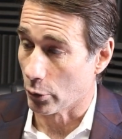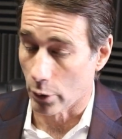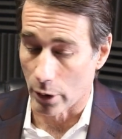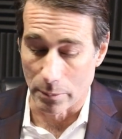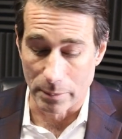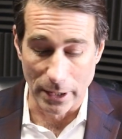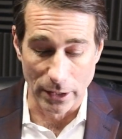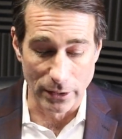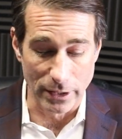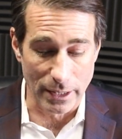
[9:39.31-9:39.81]
We're
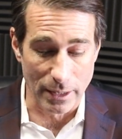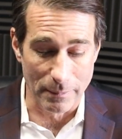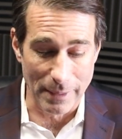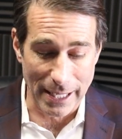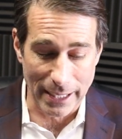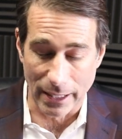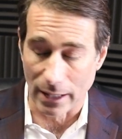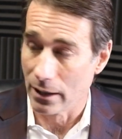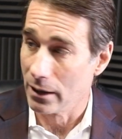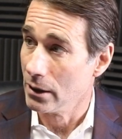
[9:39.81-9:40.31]
building
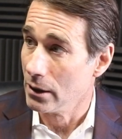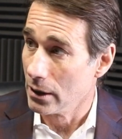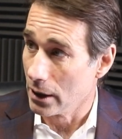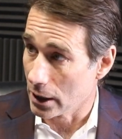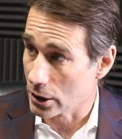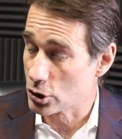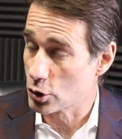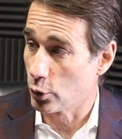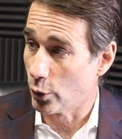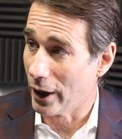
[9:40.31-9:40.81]
about a,
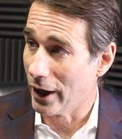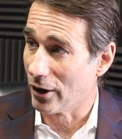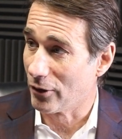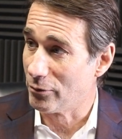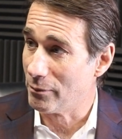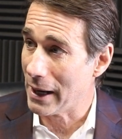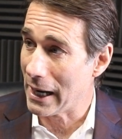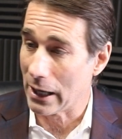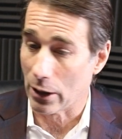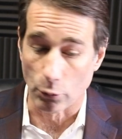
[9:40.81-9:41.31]
a 12
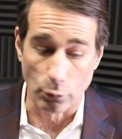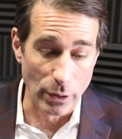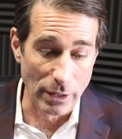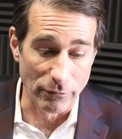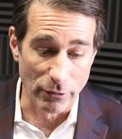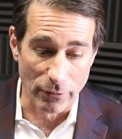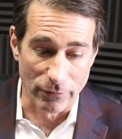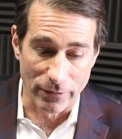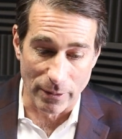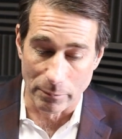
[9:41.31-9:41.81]
mile
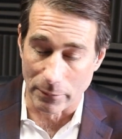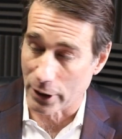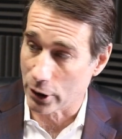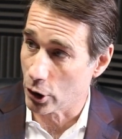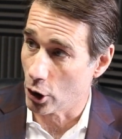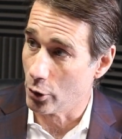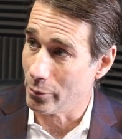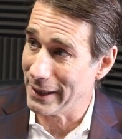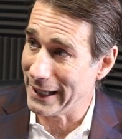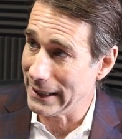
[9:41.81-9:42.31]
river from the
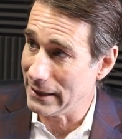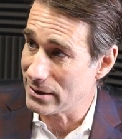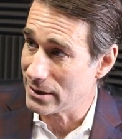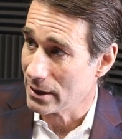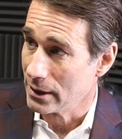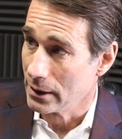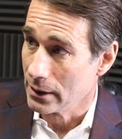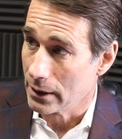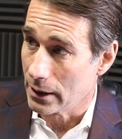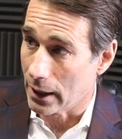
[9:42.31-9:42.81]
Comite
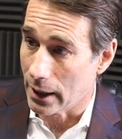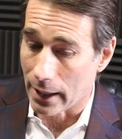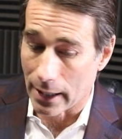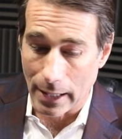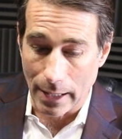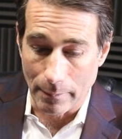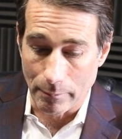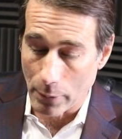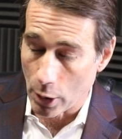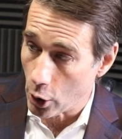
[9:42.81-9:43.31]

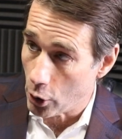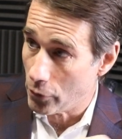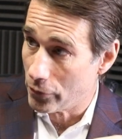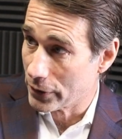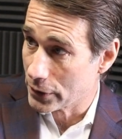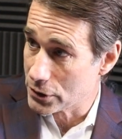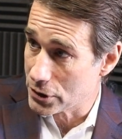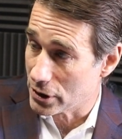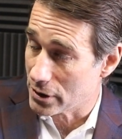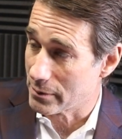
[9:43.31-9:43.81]
um,
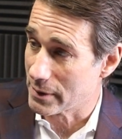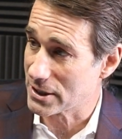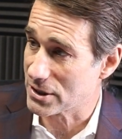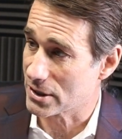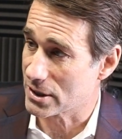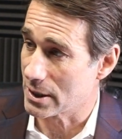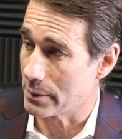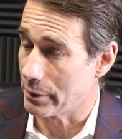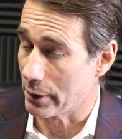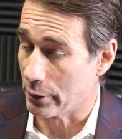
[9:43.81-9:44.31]
over to the
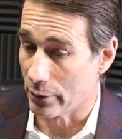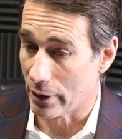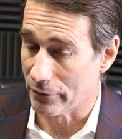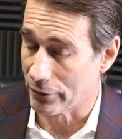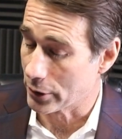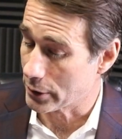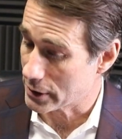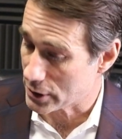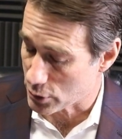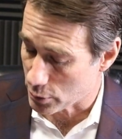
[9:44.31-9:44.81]
Mississippi
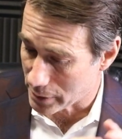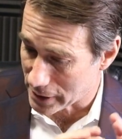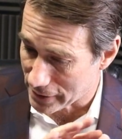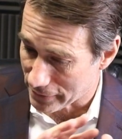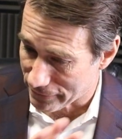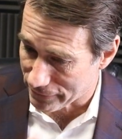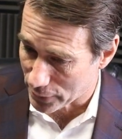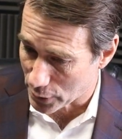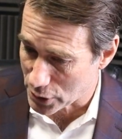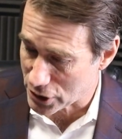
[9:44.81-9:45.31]
River. This will be the
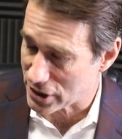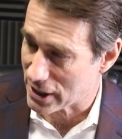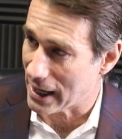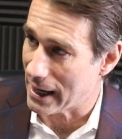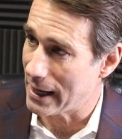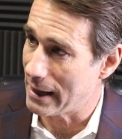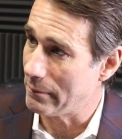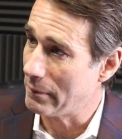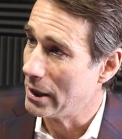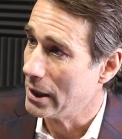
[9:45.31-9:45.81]
first
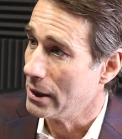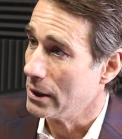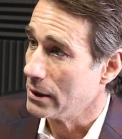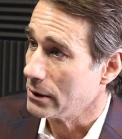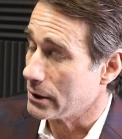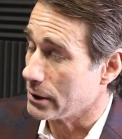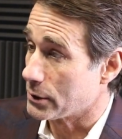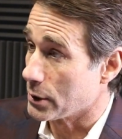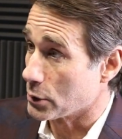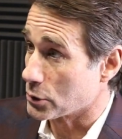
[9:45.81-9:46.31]
time
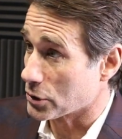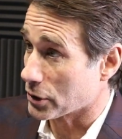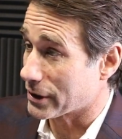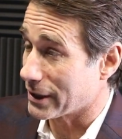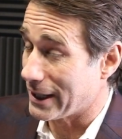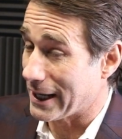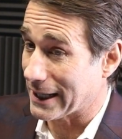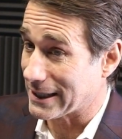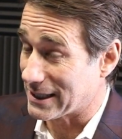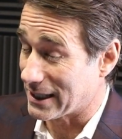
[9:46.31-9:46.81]
that those are
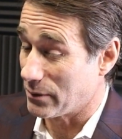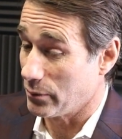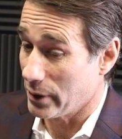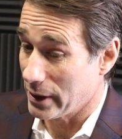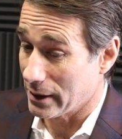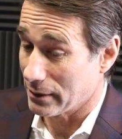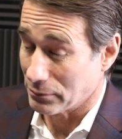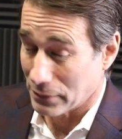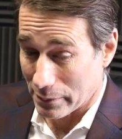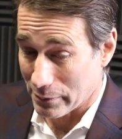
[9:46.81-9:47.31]
connected. And we,
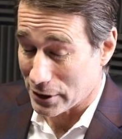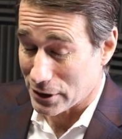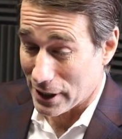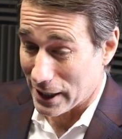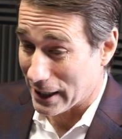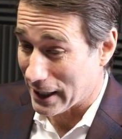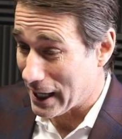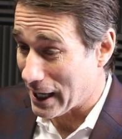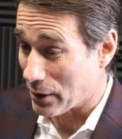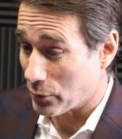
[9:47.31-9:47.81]
let me say
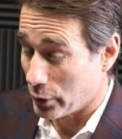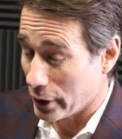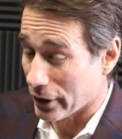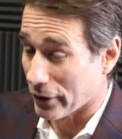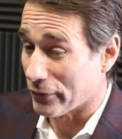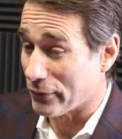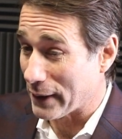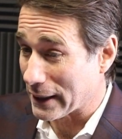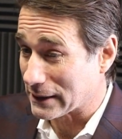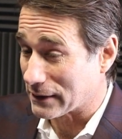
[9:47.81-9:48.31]
it again, we are
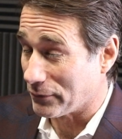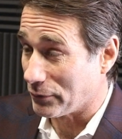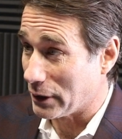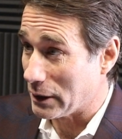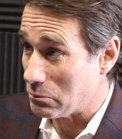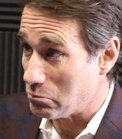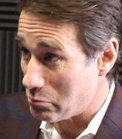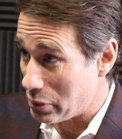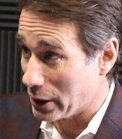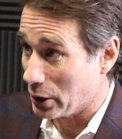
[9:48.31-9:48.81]
effectively
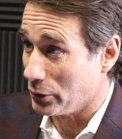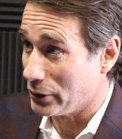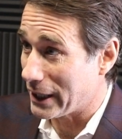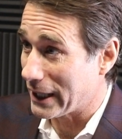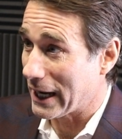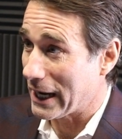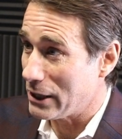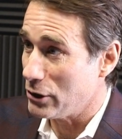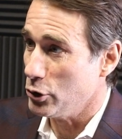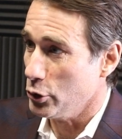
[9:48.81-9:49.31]

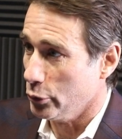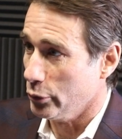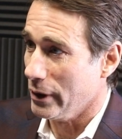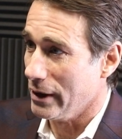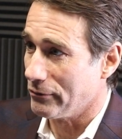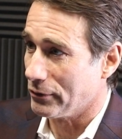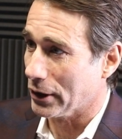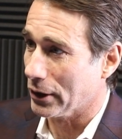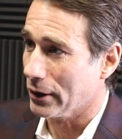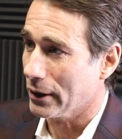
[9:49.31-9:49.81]
building a new
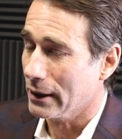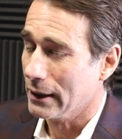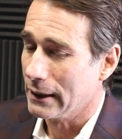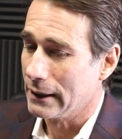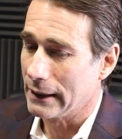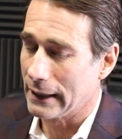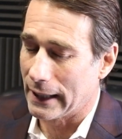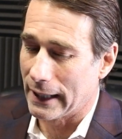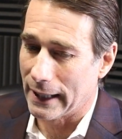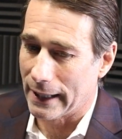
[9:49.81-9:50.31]
river
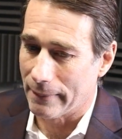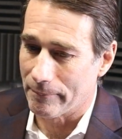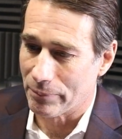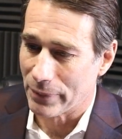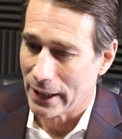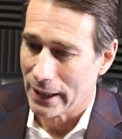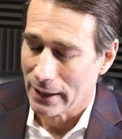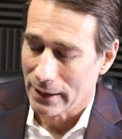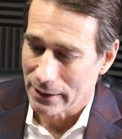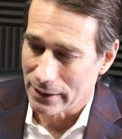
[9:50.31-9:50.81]
um,
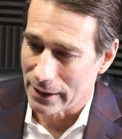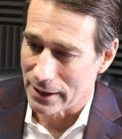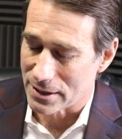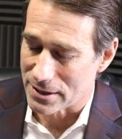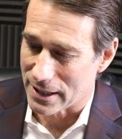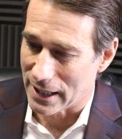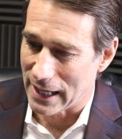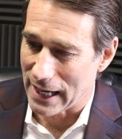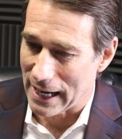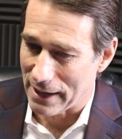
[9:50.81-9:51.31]
that is
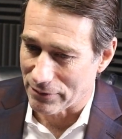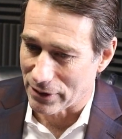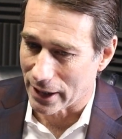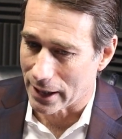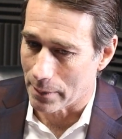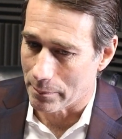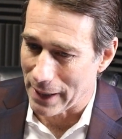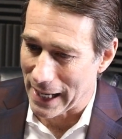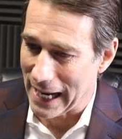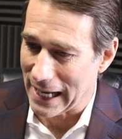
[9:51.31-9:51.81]
going to have the
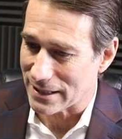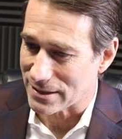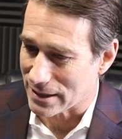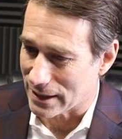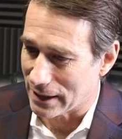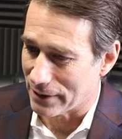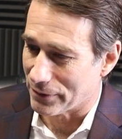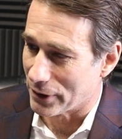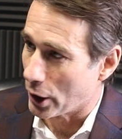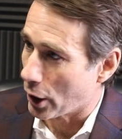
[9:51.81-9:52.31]

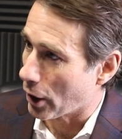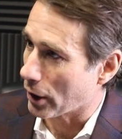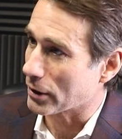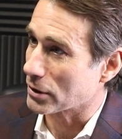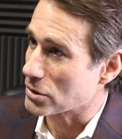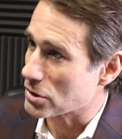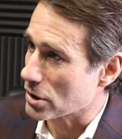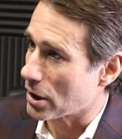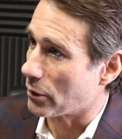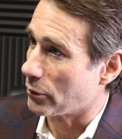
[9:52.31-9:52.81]
capacity of the
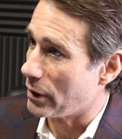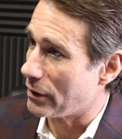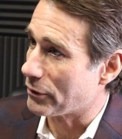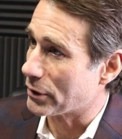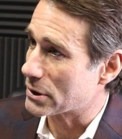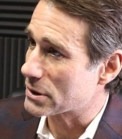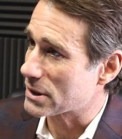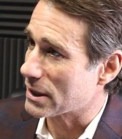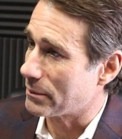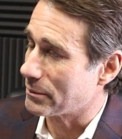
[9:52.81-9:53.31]
Arkansas River
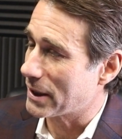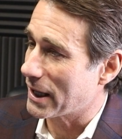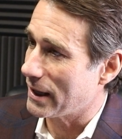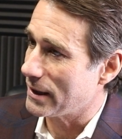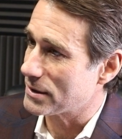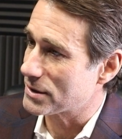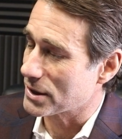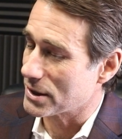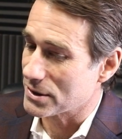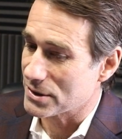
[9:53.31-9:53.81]
in some
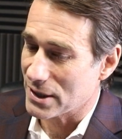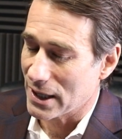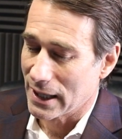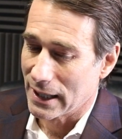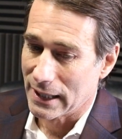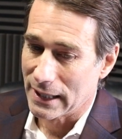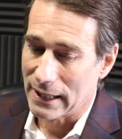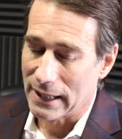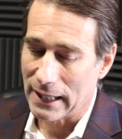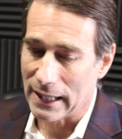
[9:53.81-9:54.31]
cases
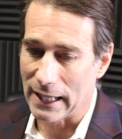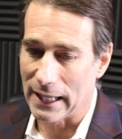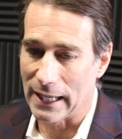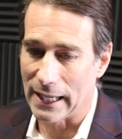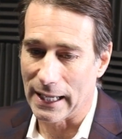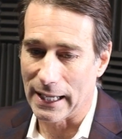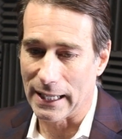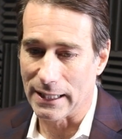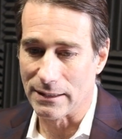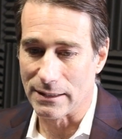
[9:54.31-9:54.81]

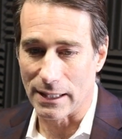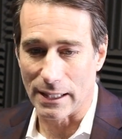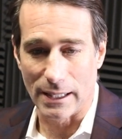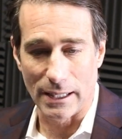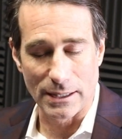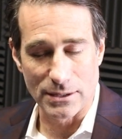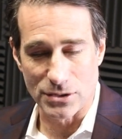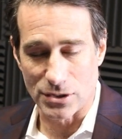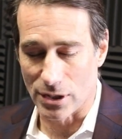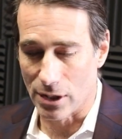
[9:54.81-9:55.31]
and
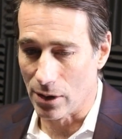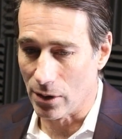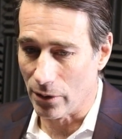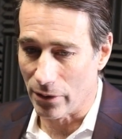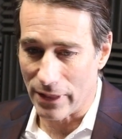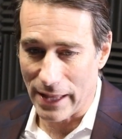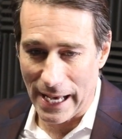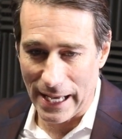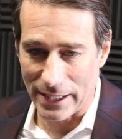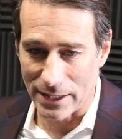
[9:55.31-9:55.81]
uh, so
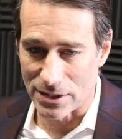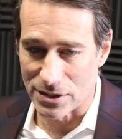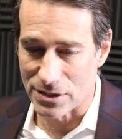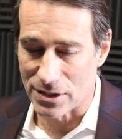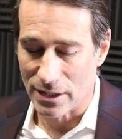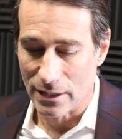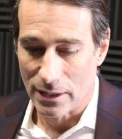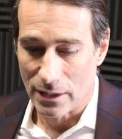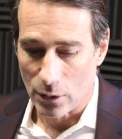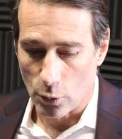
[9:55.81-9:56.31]
that is
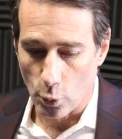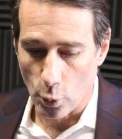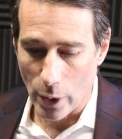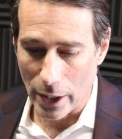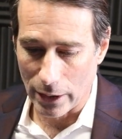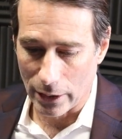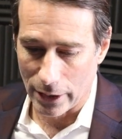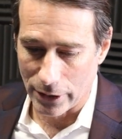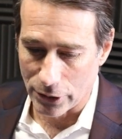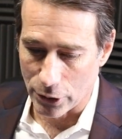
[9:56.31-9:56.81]

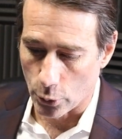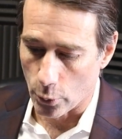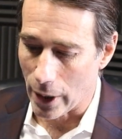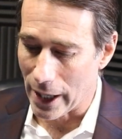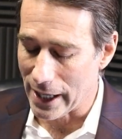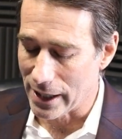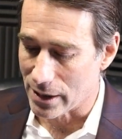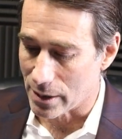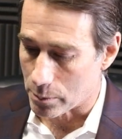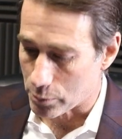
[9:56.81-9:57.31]
well
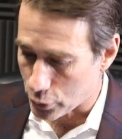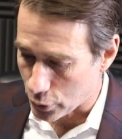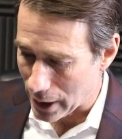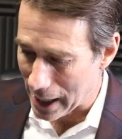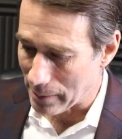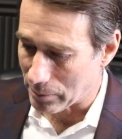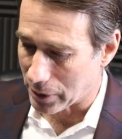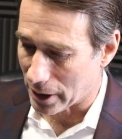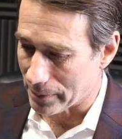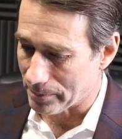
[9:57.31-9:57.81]
underway. The
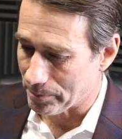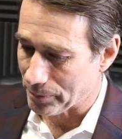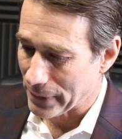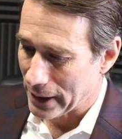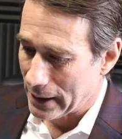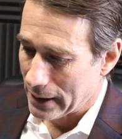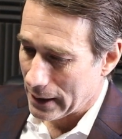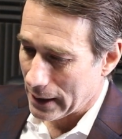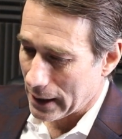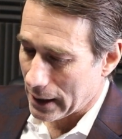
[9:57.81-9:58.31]
problem,
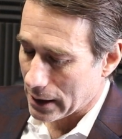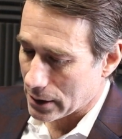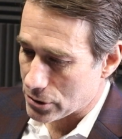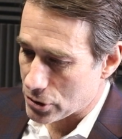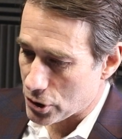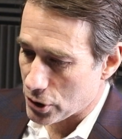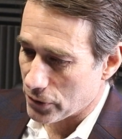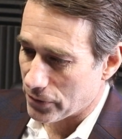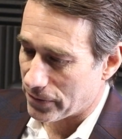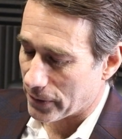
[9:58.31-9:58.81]
uh,
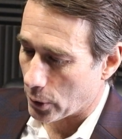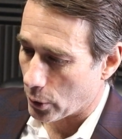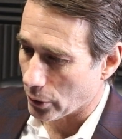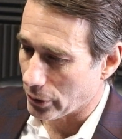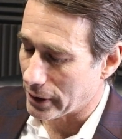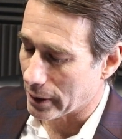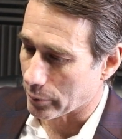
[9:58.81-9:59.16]
twofold.